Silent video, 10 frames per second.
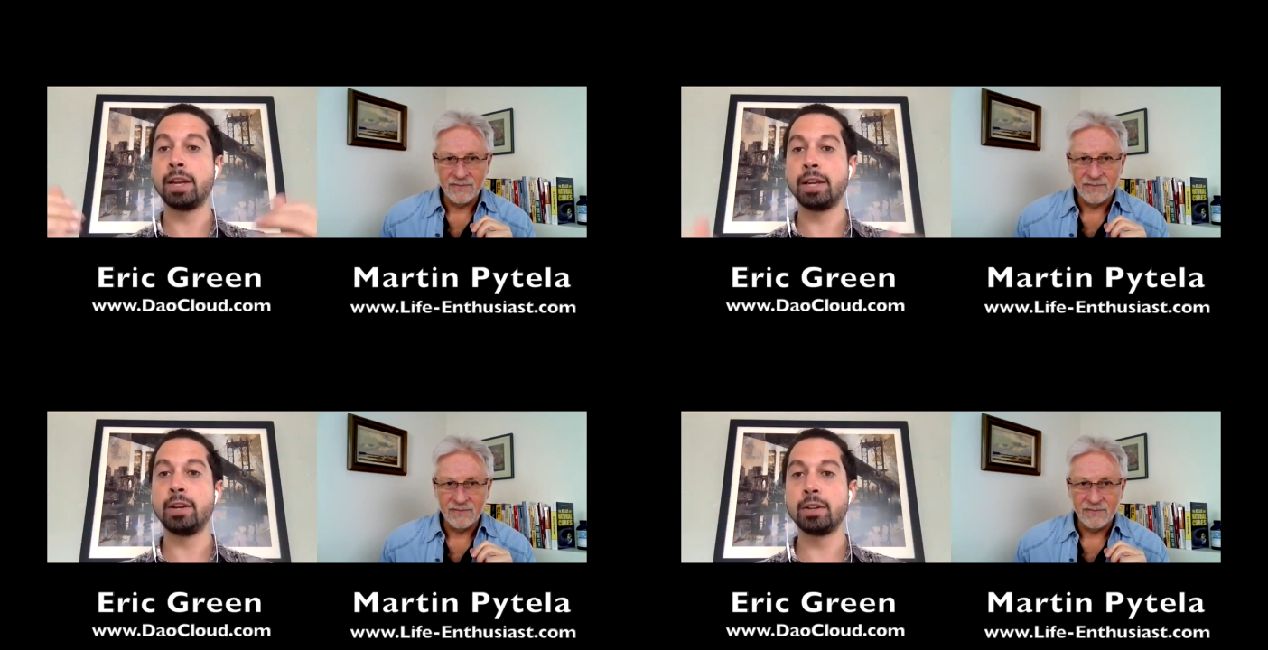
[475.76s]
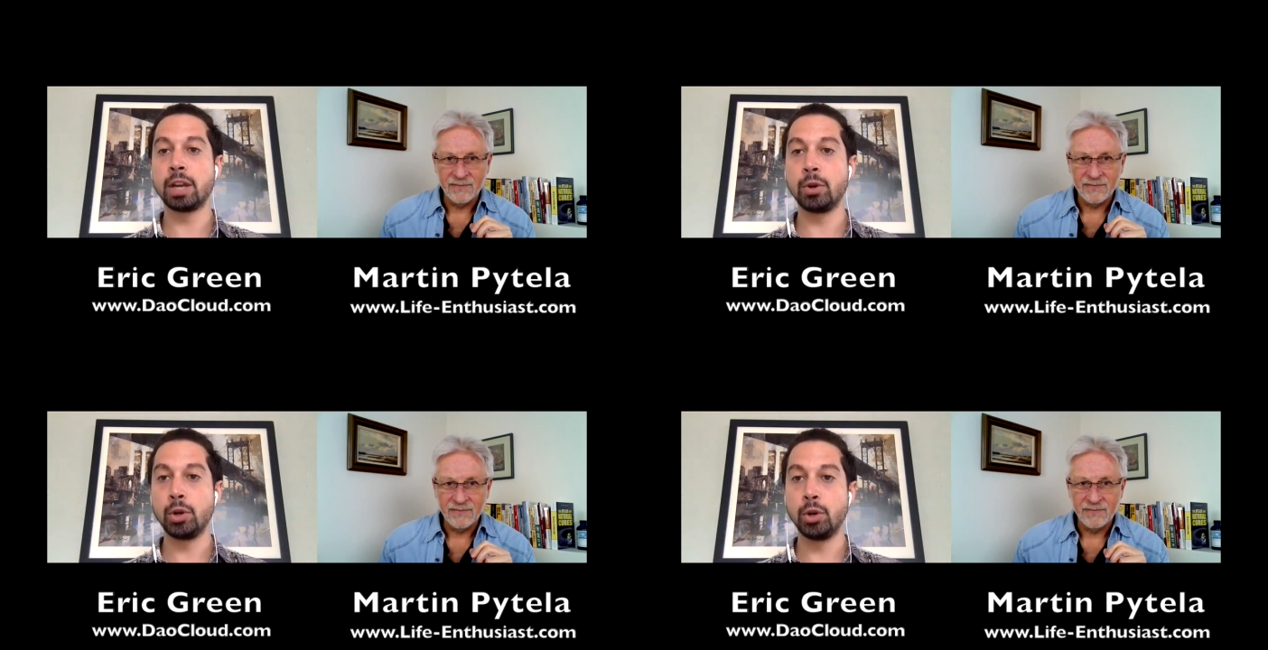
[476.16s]
Speaker 1: Here's
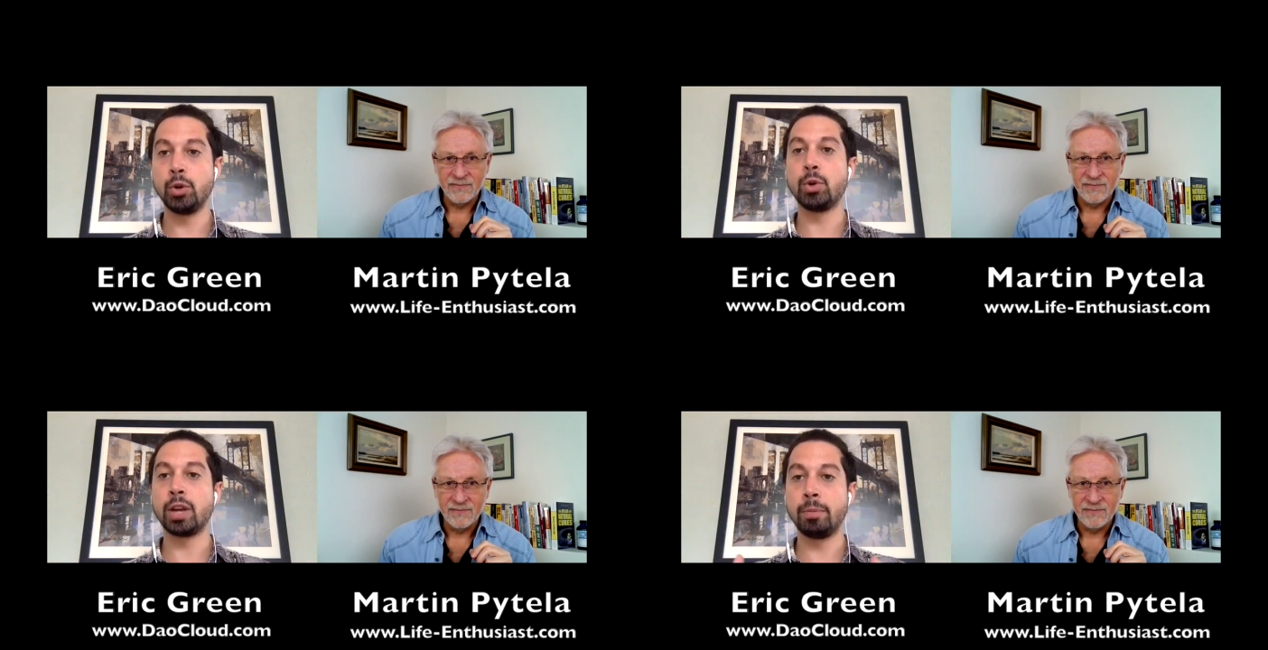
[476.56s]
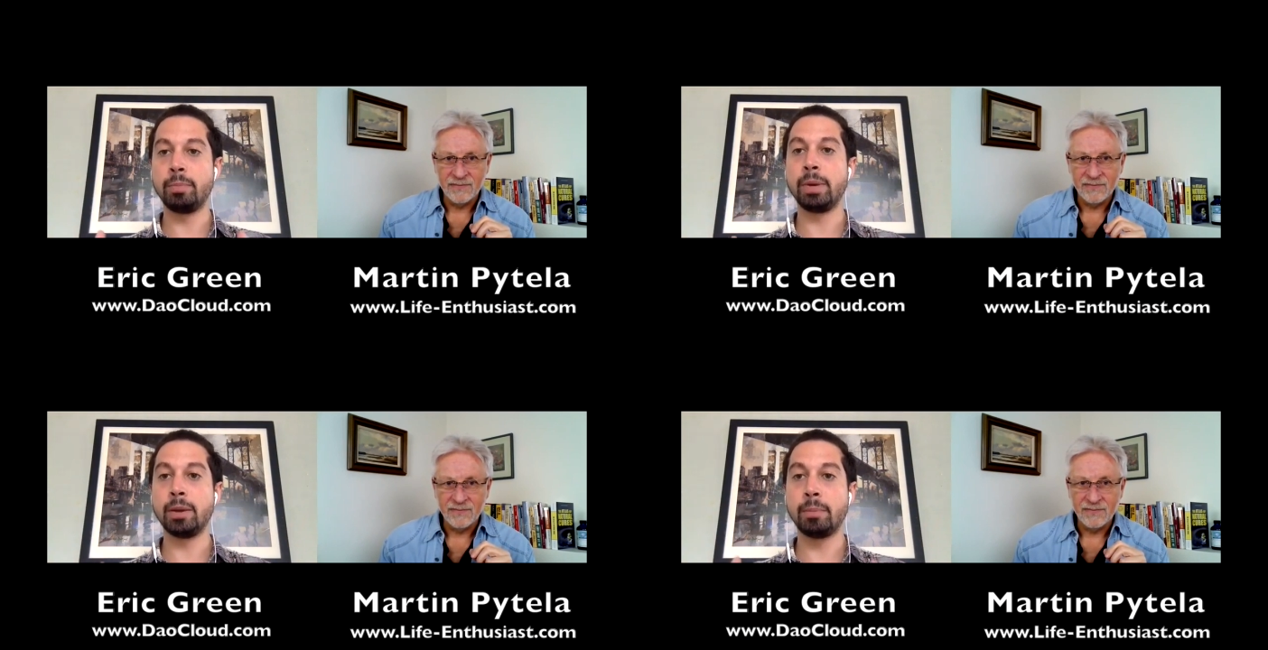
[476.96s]
how you can
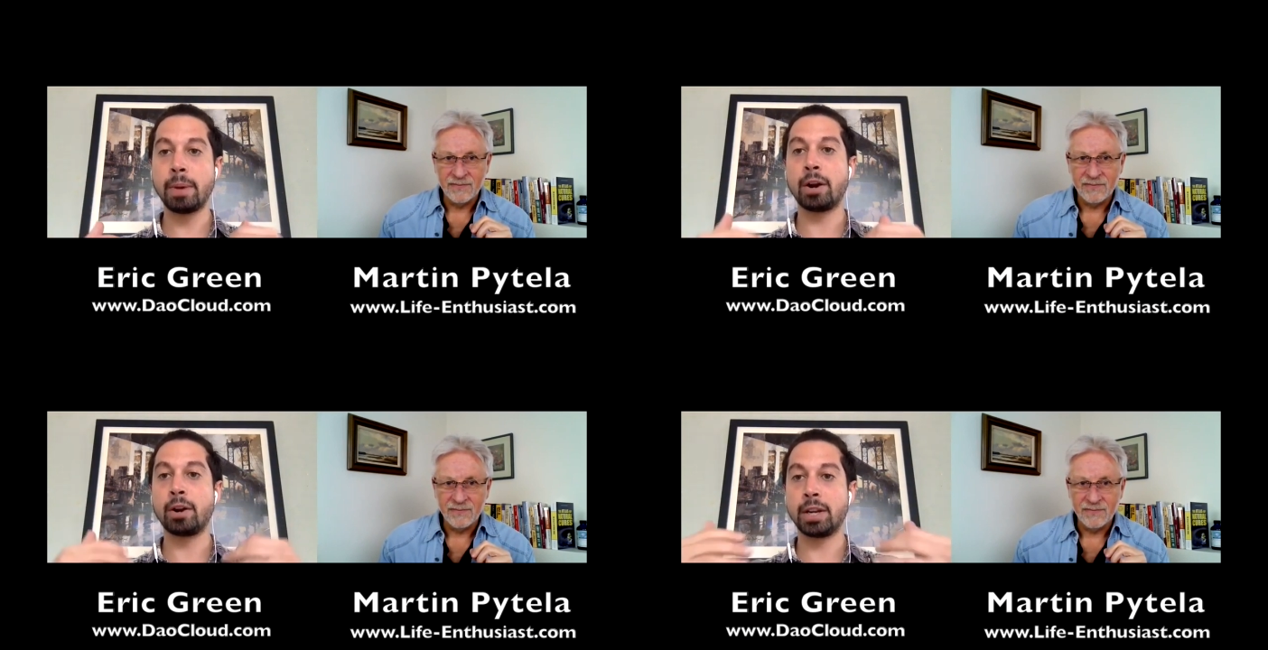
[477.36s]
be a better